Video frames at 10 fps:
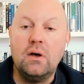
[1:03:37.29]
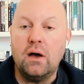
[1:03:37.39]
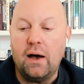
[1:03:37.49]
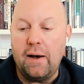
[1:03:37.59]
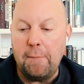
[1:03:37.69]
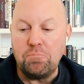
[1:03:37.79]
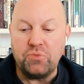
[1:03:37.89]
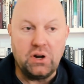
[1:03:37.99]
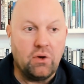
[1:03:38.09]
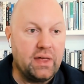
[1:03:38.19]

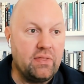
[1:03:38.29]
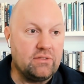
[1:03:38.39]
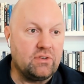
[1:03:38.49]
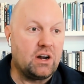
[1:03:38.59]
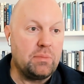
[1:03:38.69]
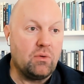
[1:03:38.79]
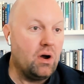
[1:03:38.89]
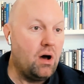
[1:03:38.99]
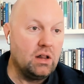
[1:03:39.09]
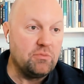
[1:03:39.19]
That this ought to be
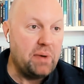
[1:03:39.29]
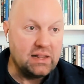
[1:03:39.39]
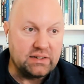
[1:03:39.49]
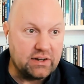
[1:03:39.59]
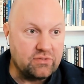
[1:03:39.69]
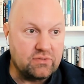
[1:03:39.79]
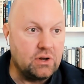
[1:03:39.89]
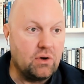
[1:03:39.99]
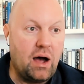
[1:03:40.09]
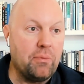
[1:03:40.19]
where all of politics,
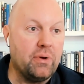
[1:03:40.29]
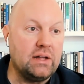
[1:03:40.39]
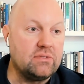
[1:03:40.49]
operates.